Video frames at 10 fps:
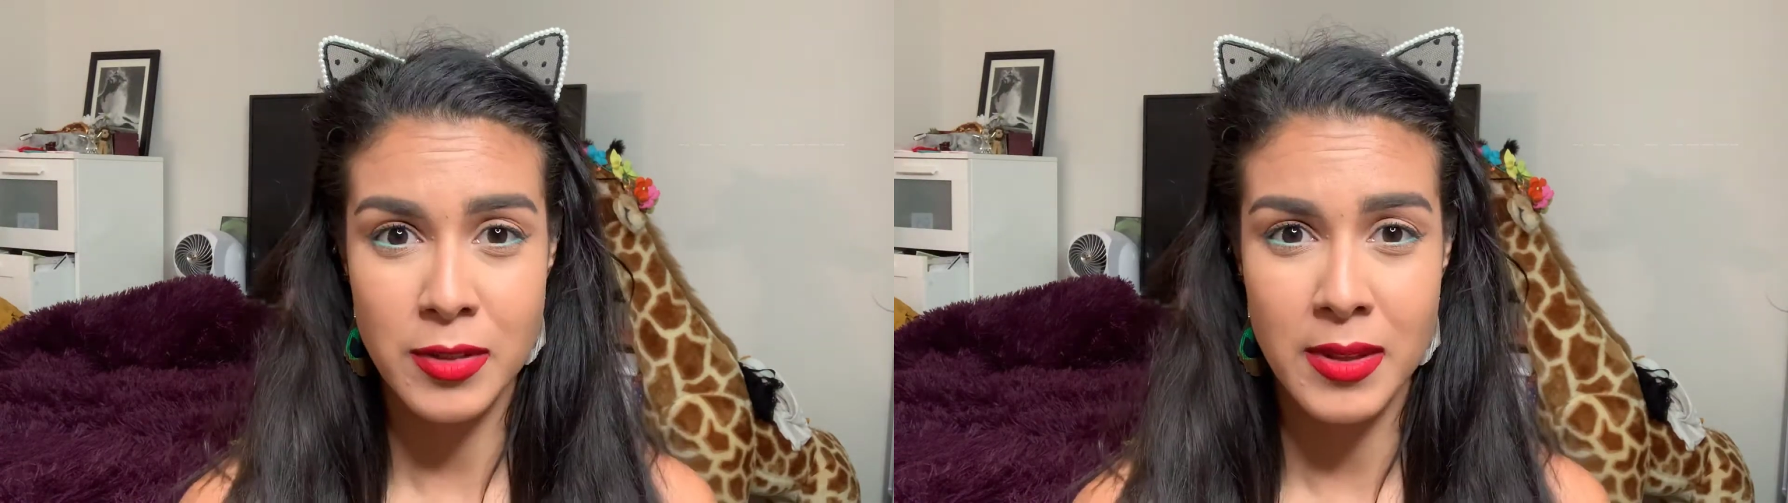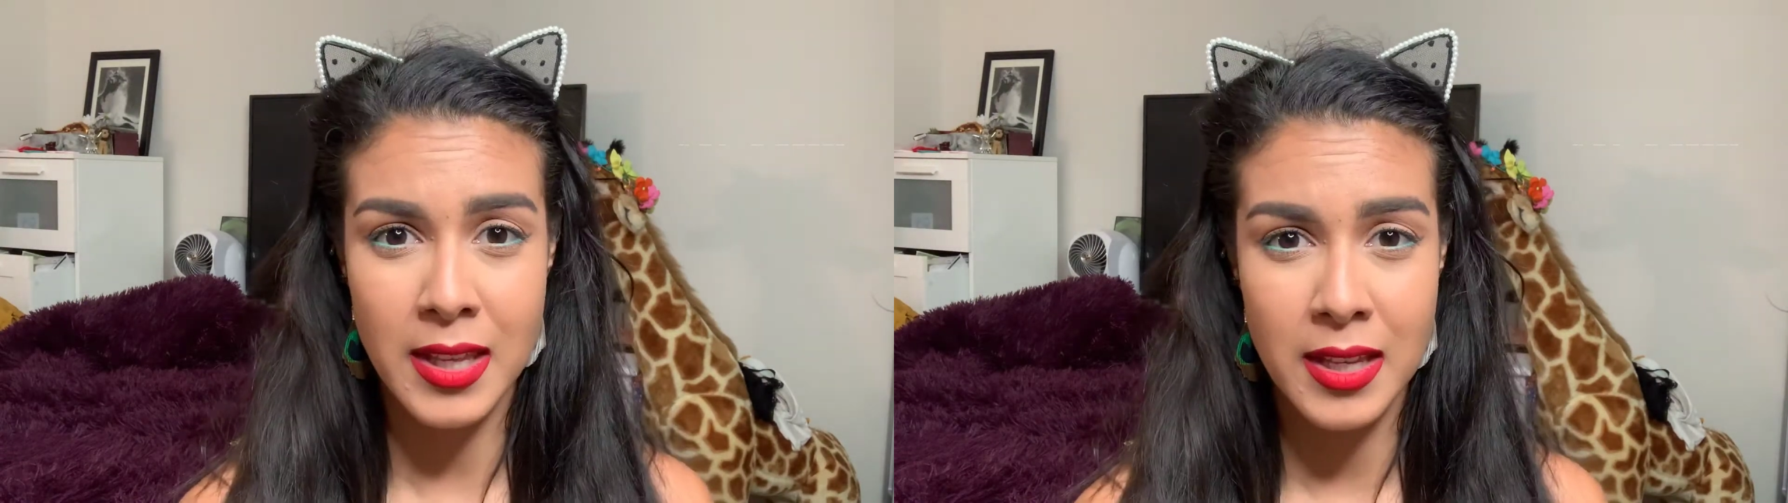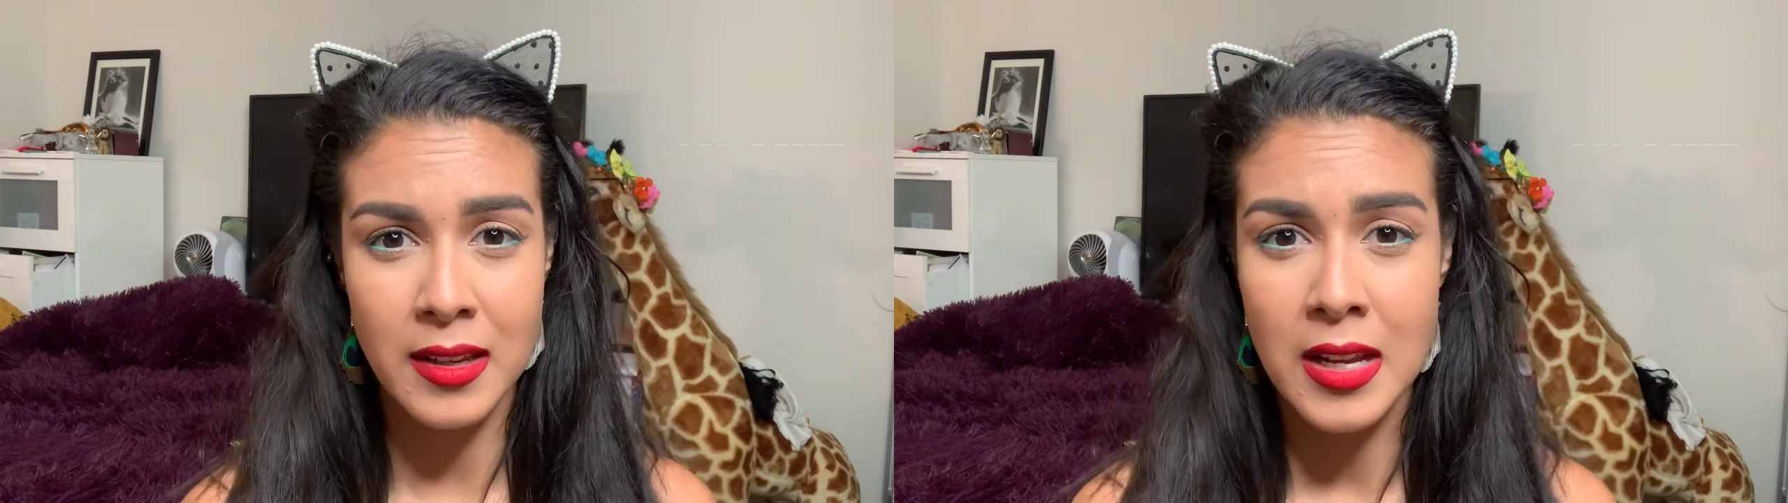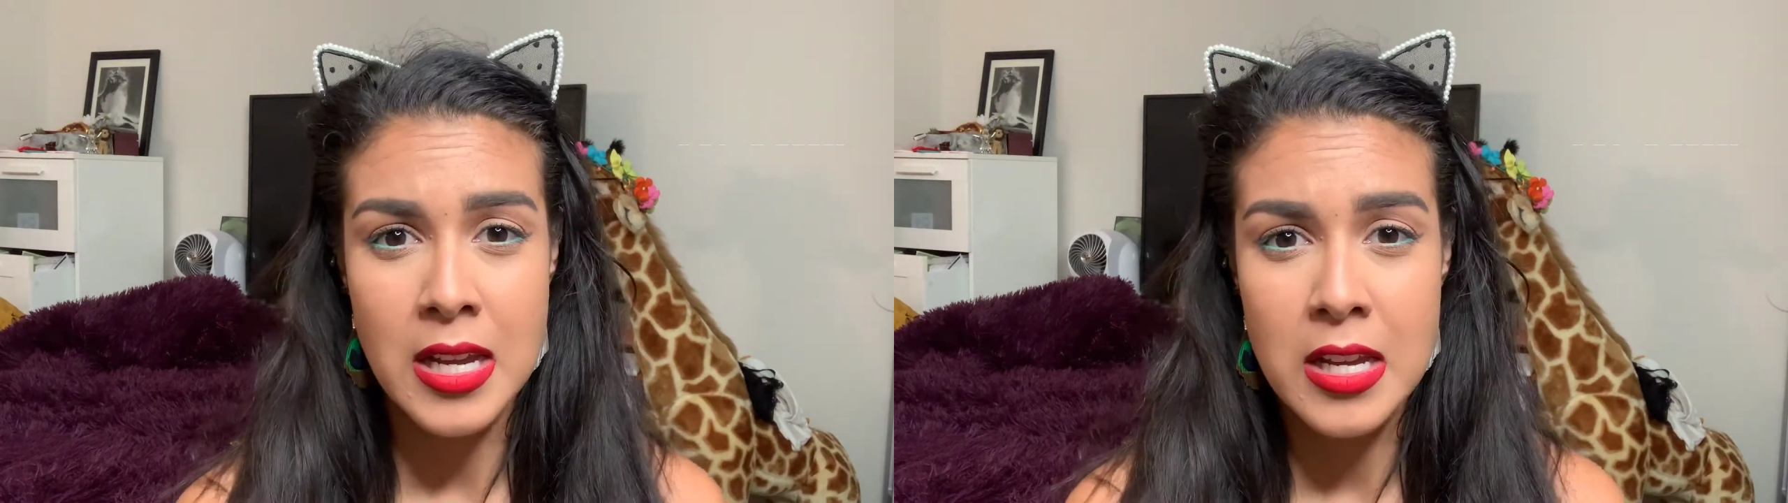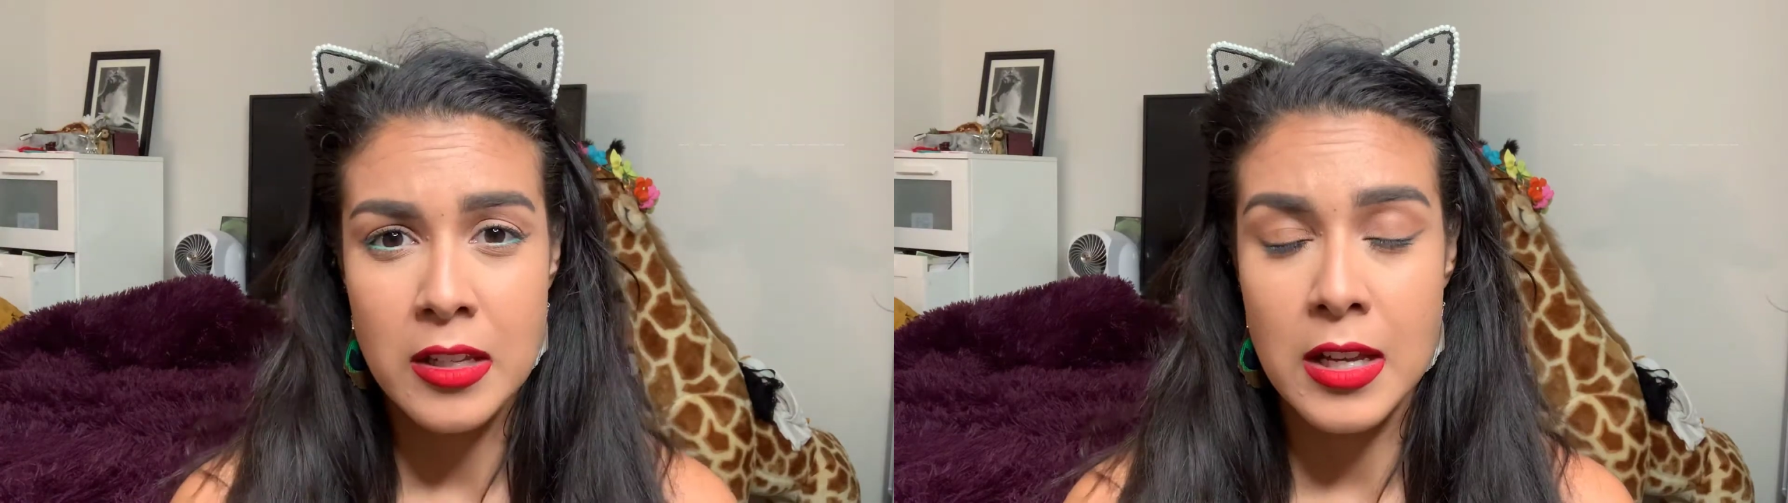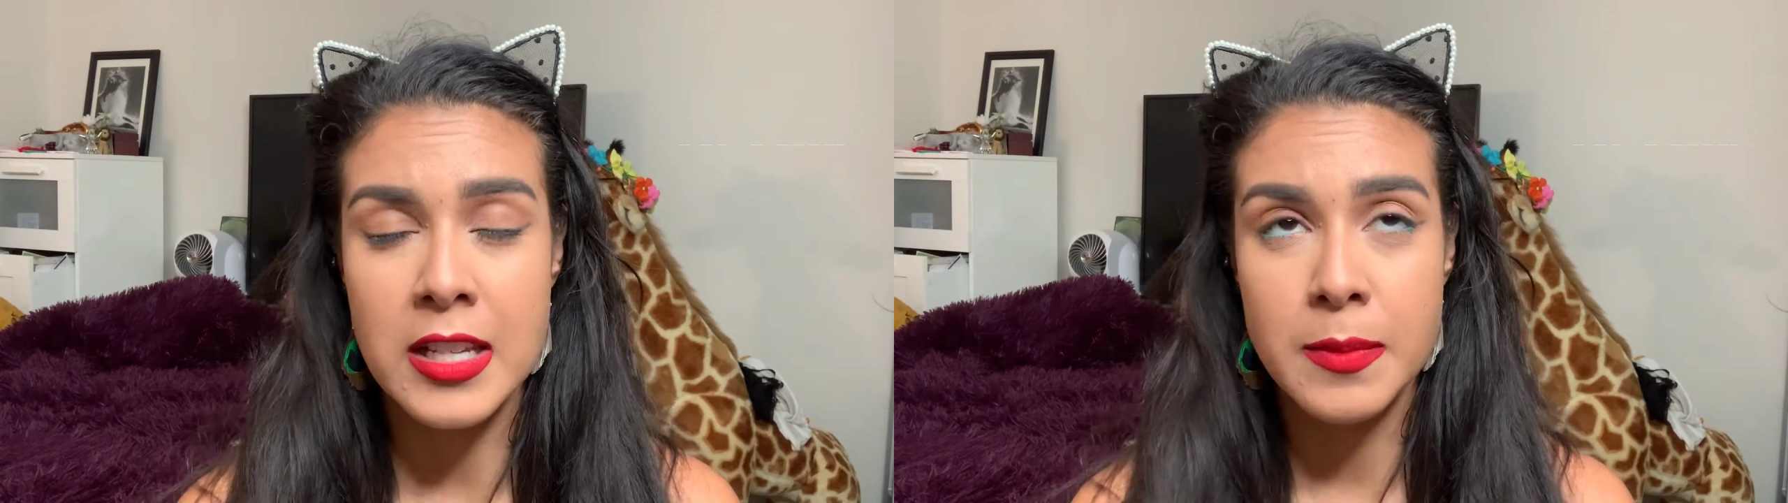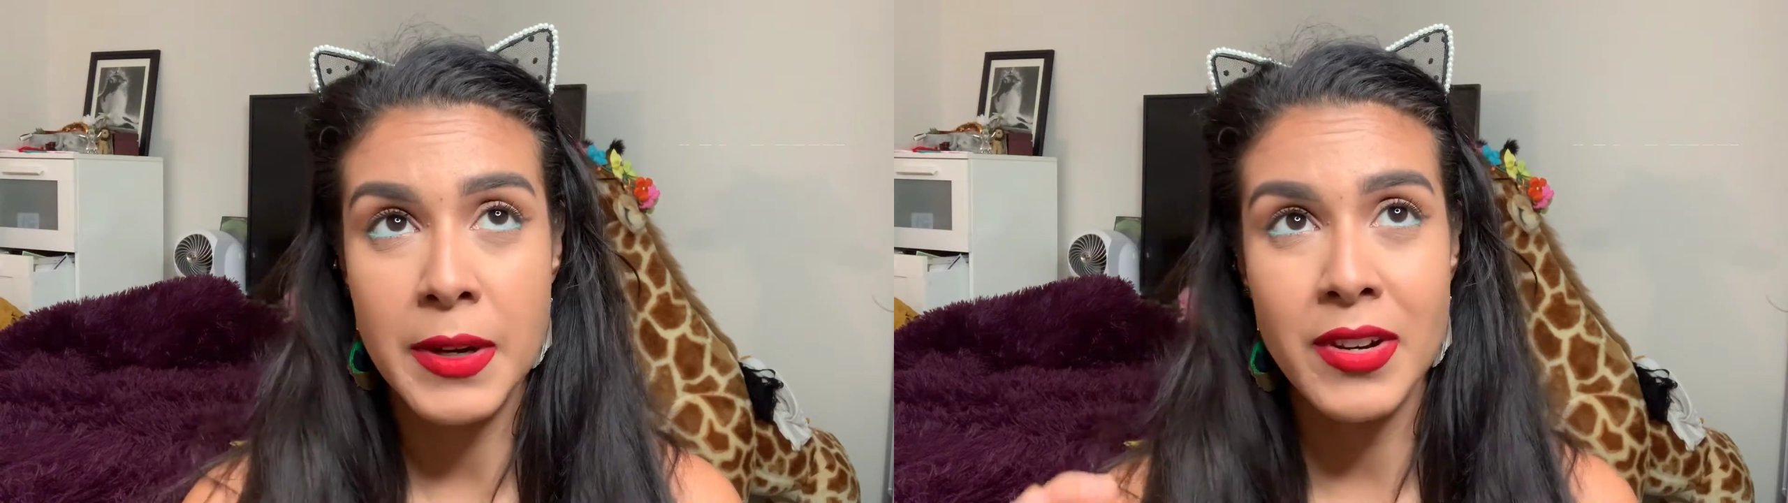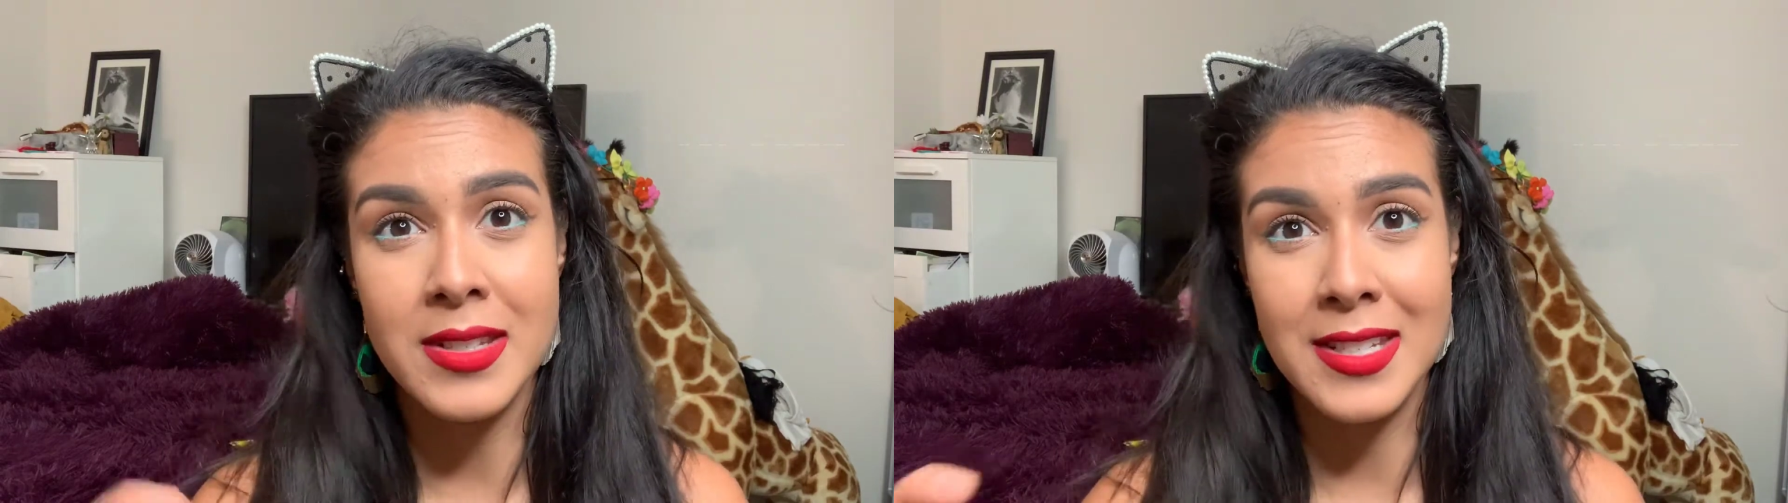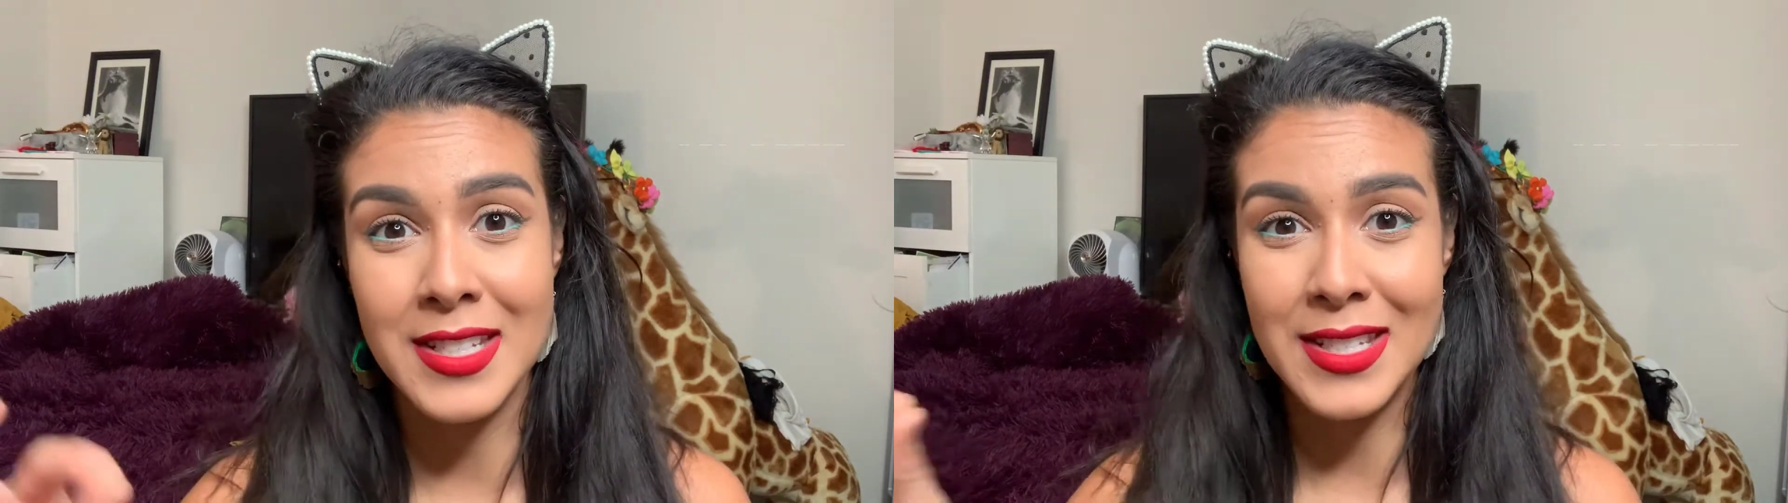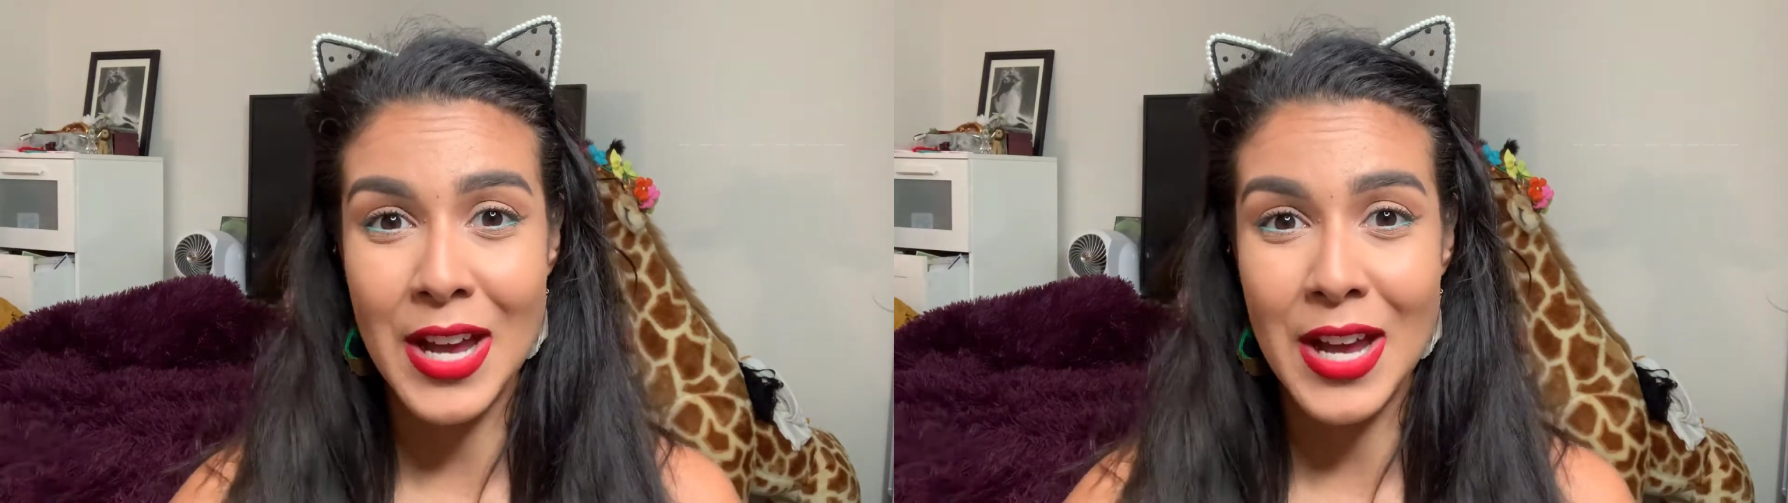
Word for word: with it, experiences